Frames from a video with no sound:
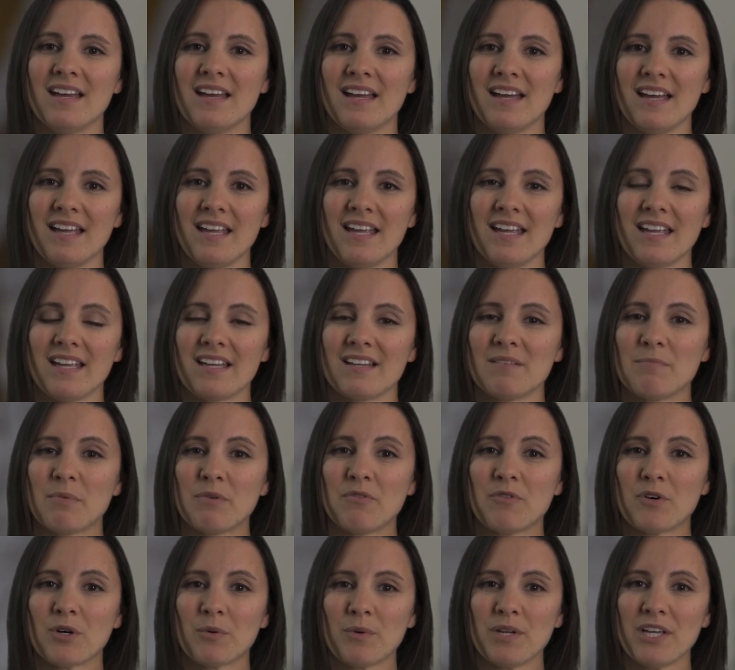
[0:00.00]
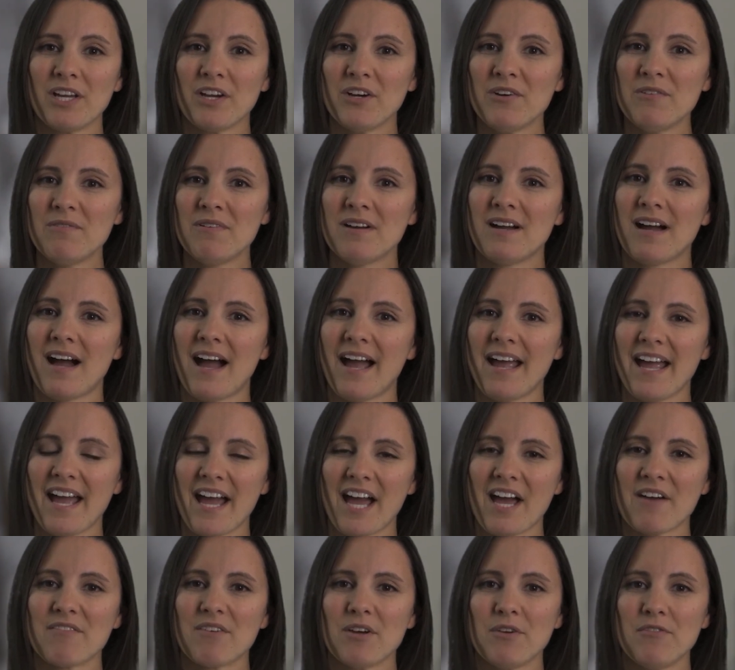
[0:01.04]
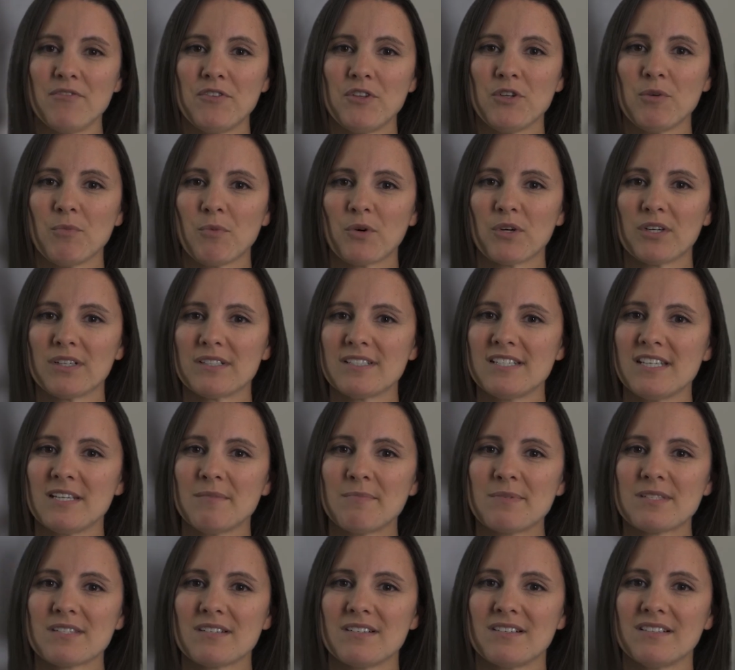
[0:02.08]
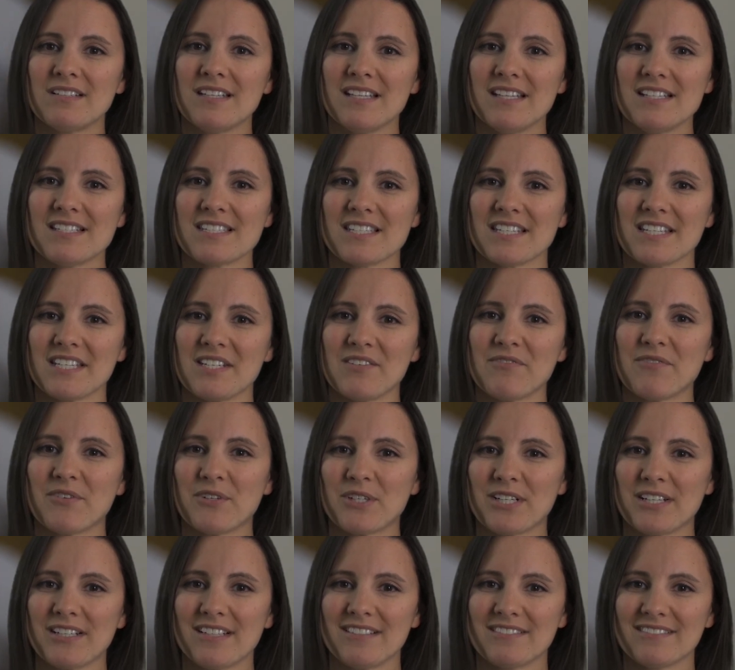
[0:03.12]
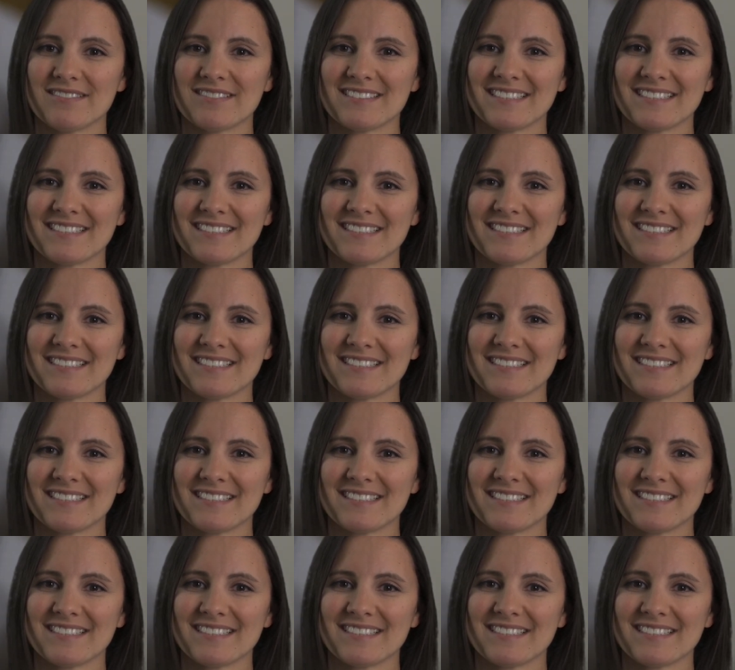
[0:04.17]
And before we go, I have a few more tips on insulin for you.